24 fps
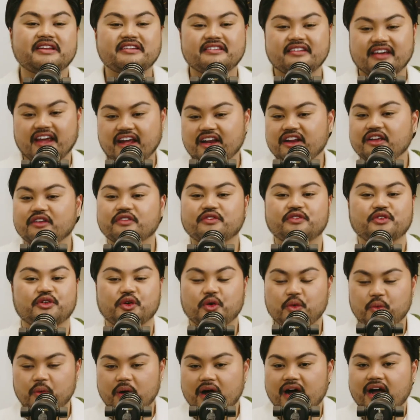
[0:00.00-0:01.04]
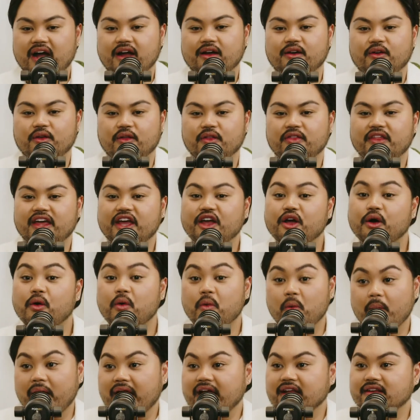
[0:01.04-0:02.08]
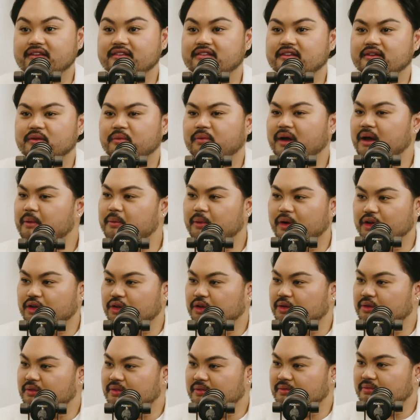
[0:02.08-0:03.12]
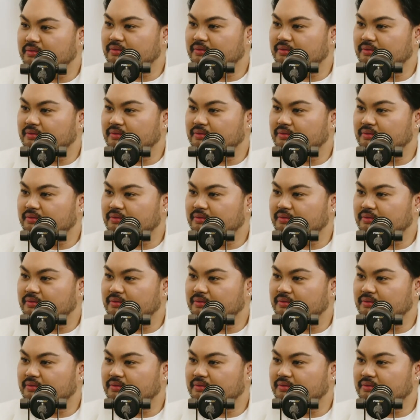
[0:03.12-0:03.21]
been dating for a while. They go away to, where were you?